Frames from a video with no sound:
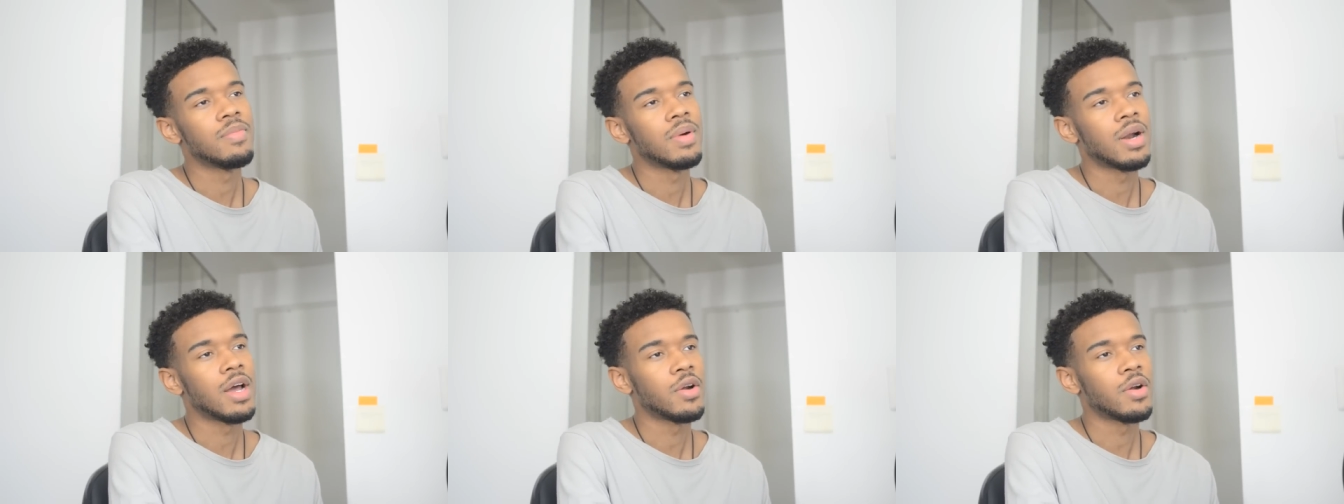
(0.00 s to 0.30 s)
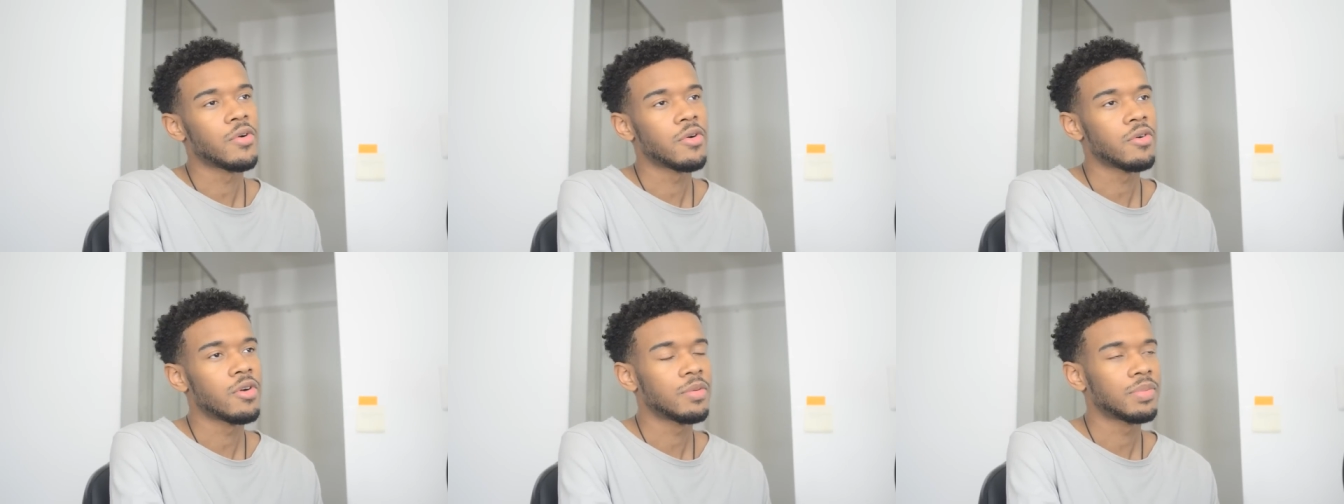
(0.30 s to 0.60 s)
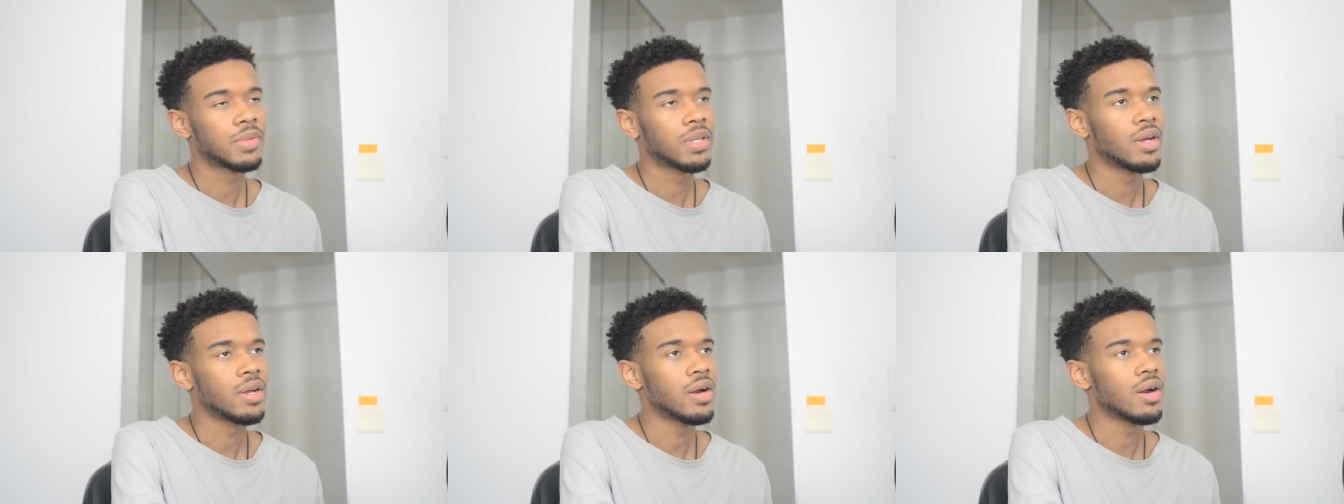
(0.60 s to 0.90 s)
but I grew
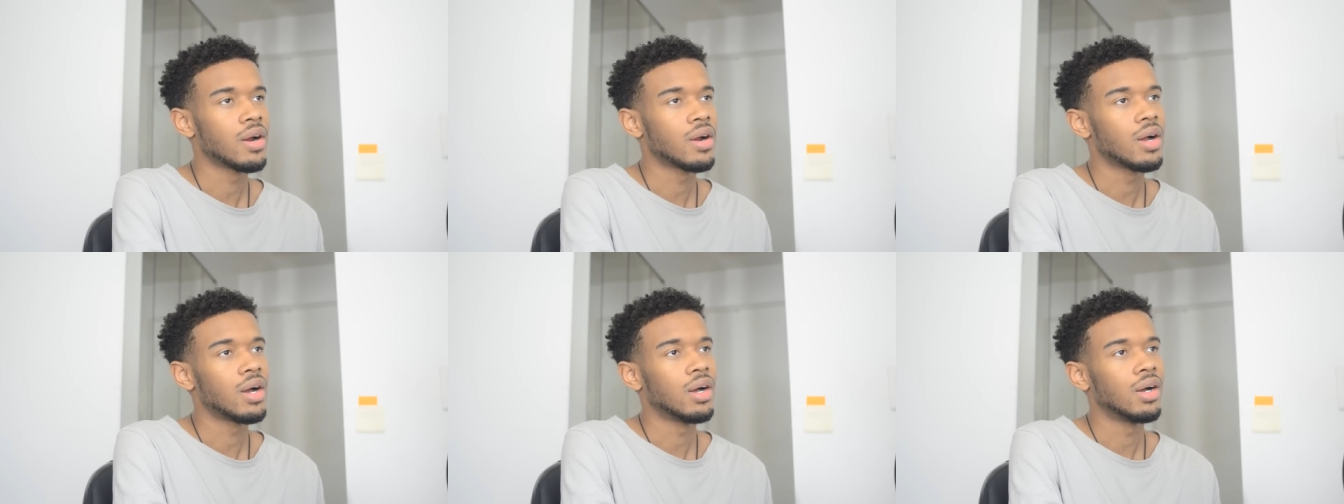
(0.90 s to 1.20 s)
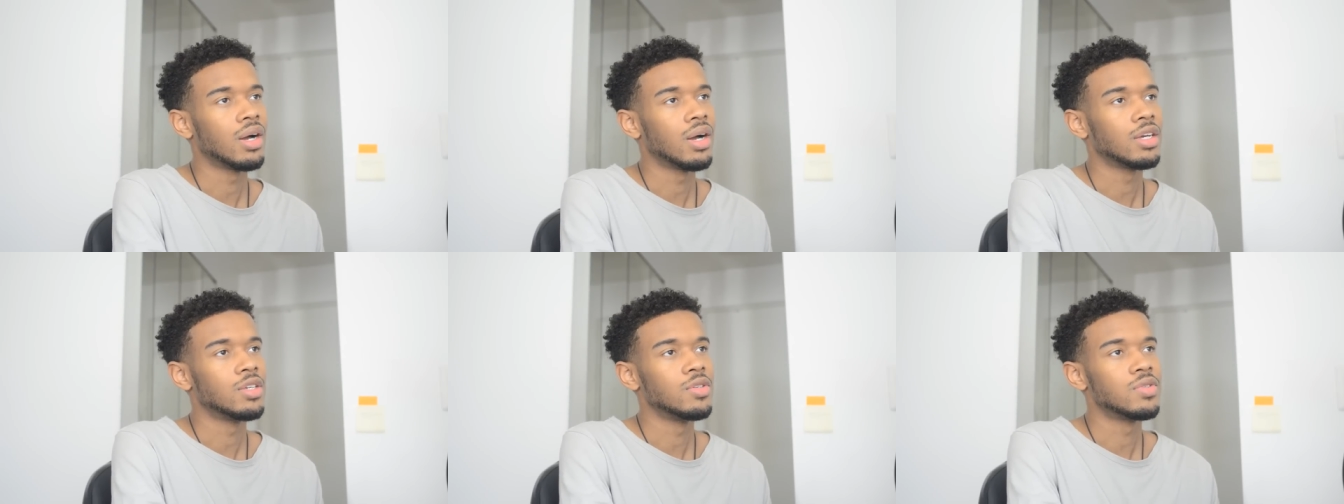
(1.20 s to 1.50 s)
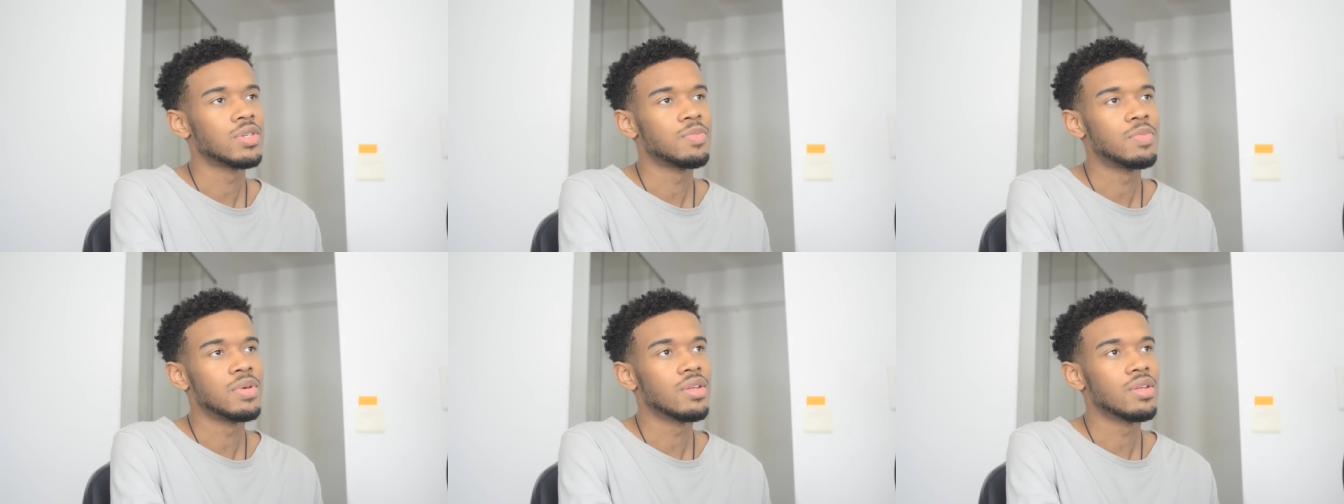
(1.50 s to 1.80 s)
up there. Uh, I
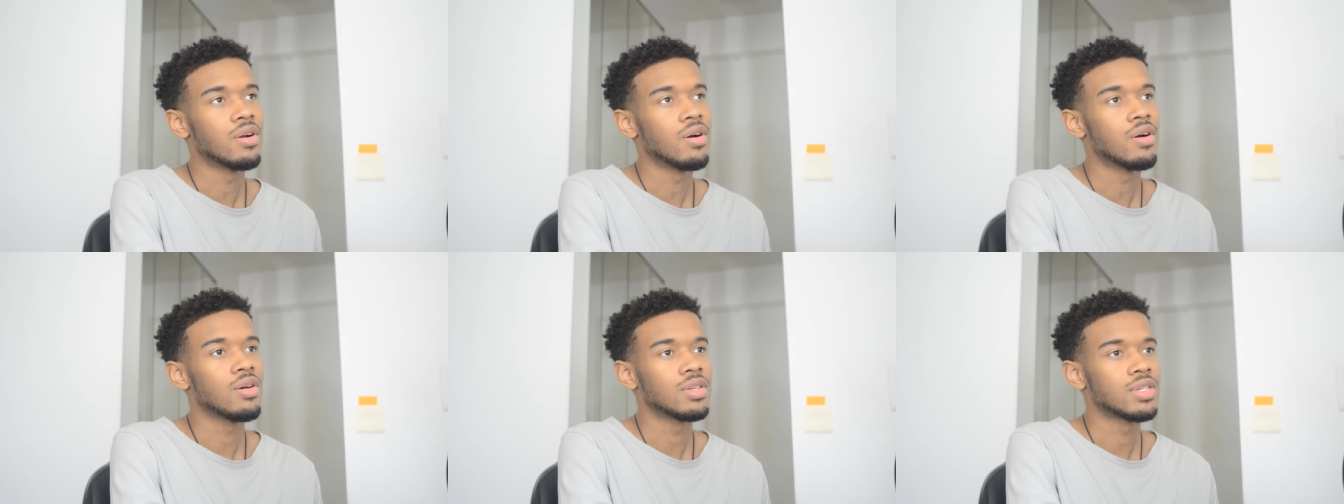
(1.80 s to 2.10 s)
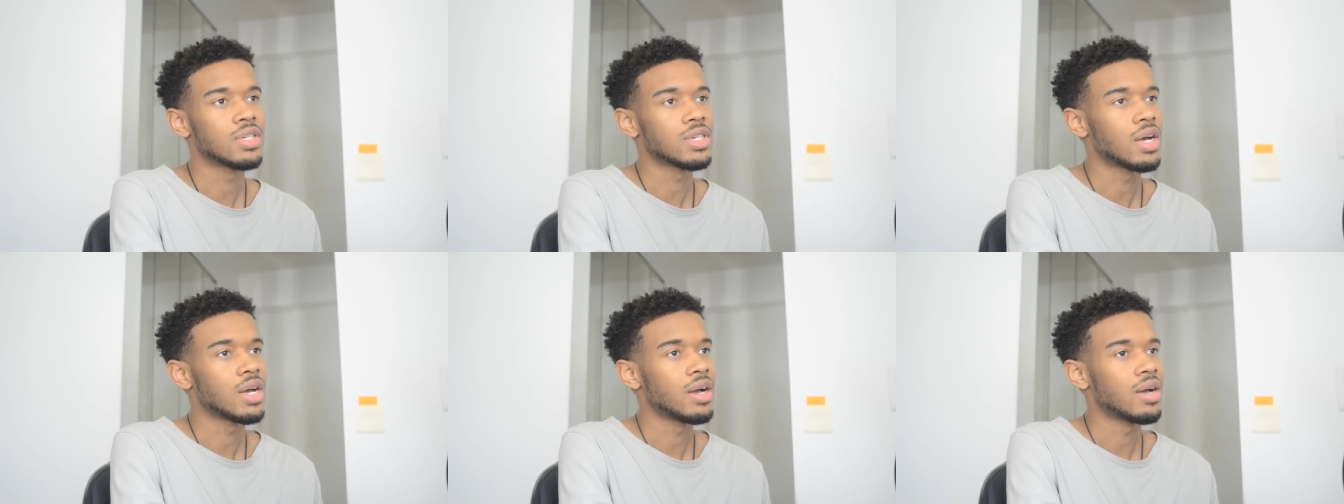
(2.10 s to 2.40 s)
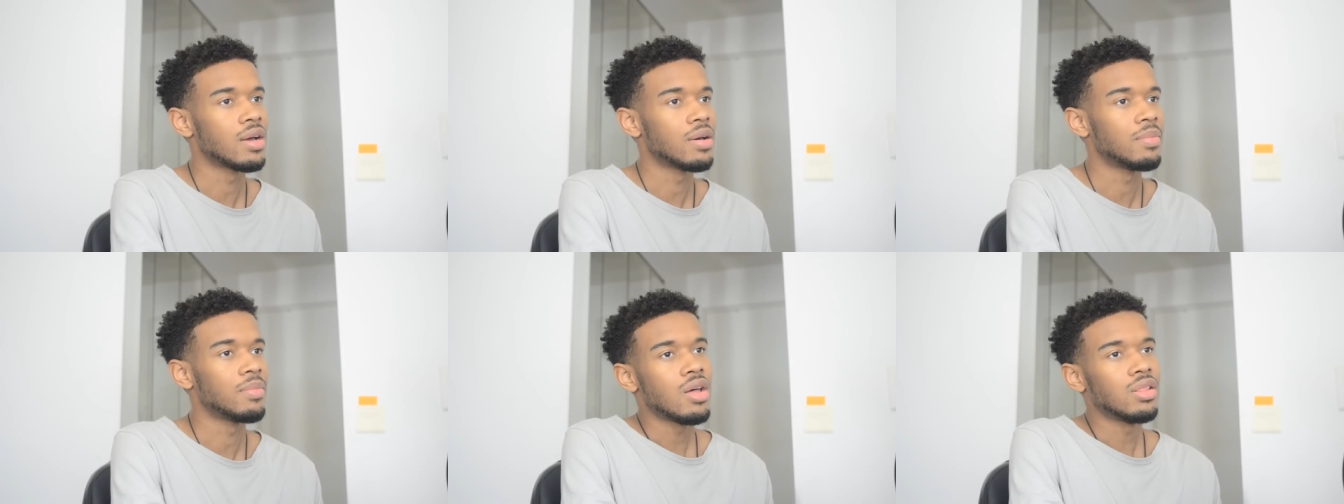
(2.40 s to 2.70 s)
used to be there all the
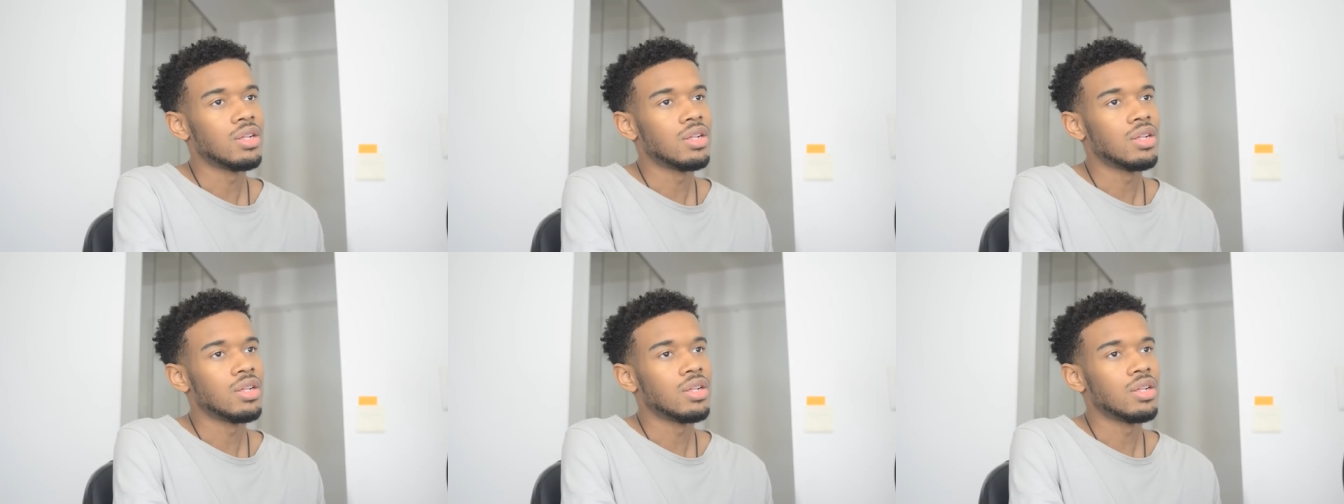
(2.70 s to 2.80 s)
time.